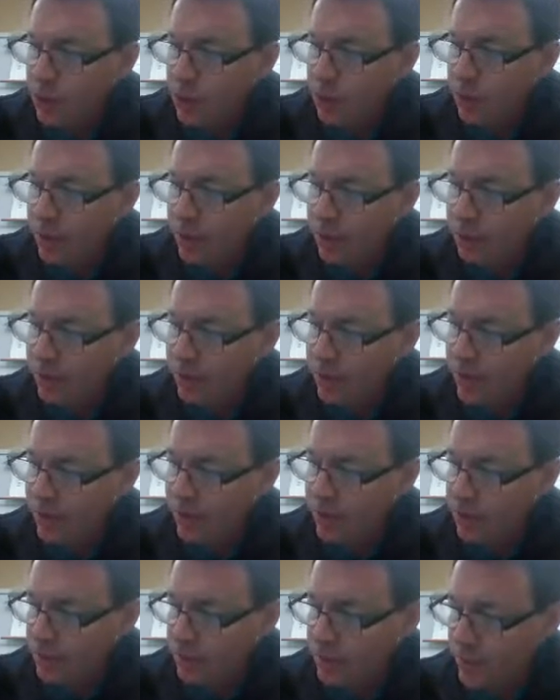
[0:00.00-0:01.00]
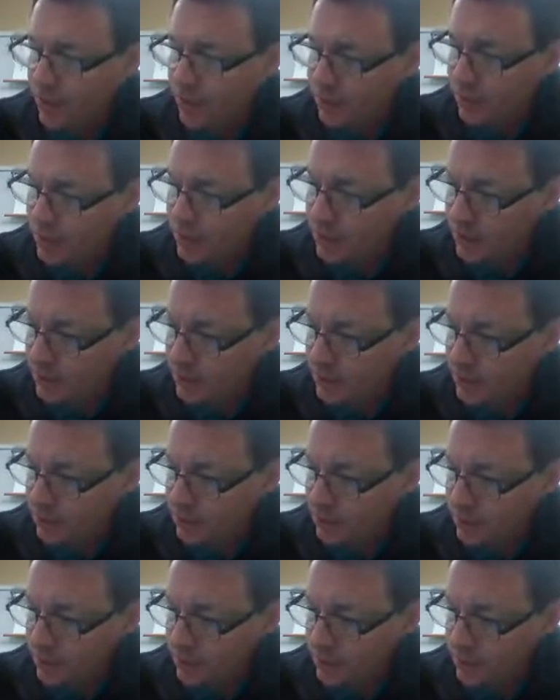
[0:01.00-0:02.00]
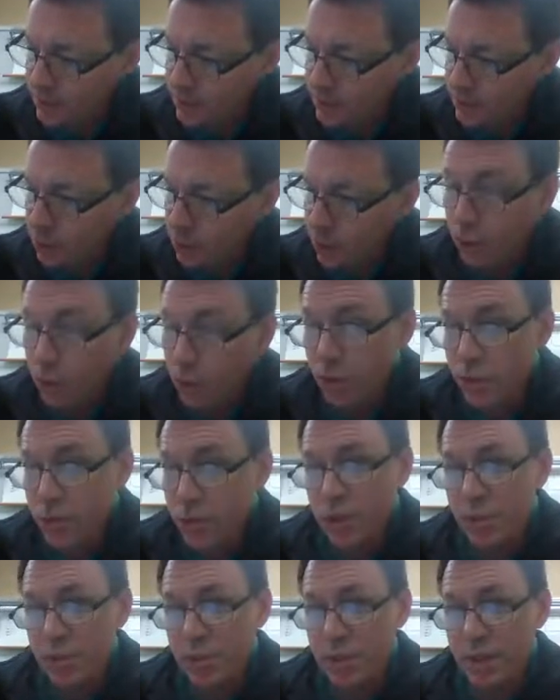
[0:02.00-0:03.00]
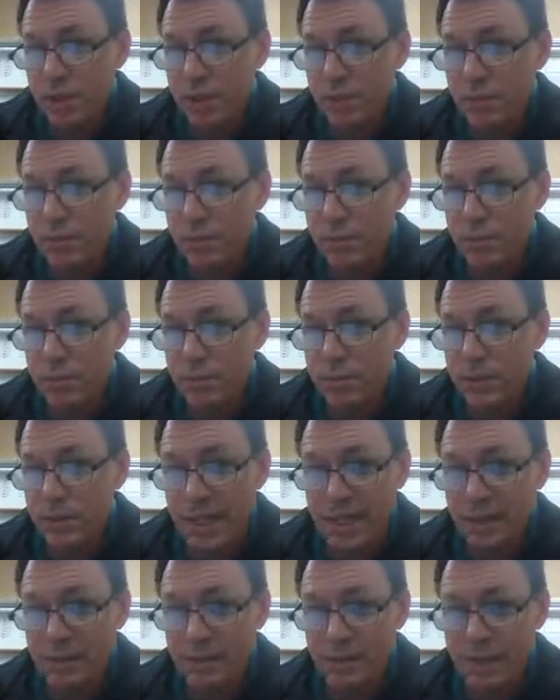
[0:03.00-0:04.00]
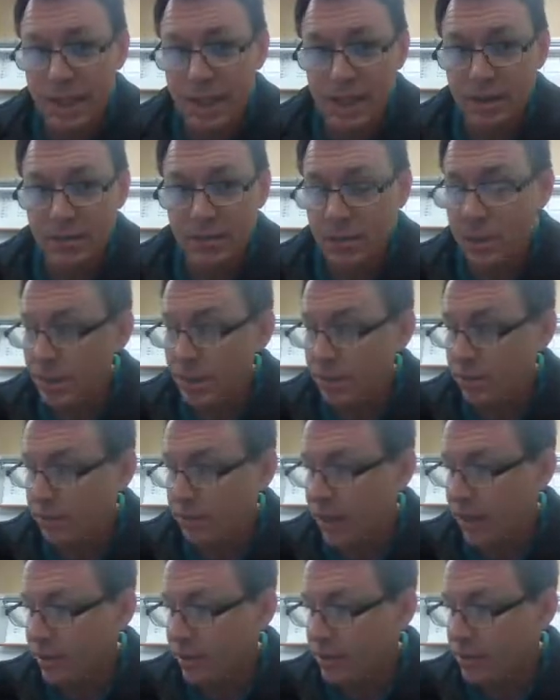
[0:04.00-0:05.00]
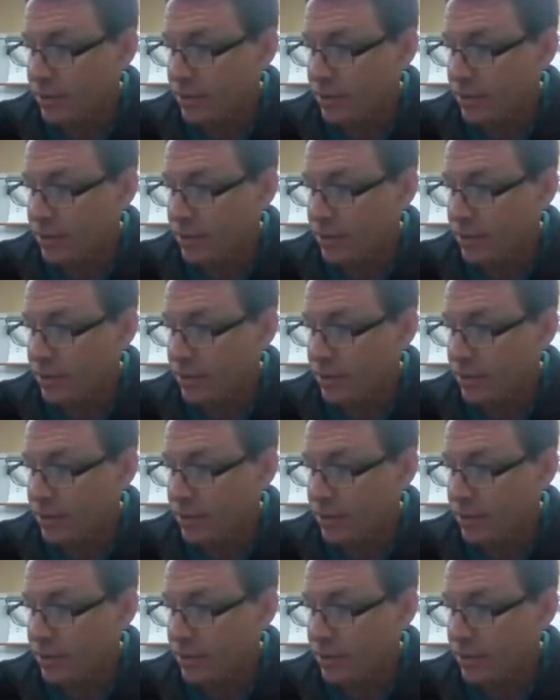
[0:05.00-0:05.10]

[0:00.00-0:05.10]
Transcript: Radical 5 over negative 1. Or just plain negative radical 5.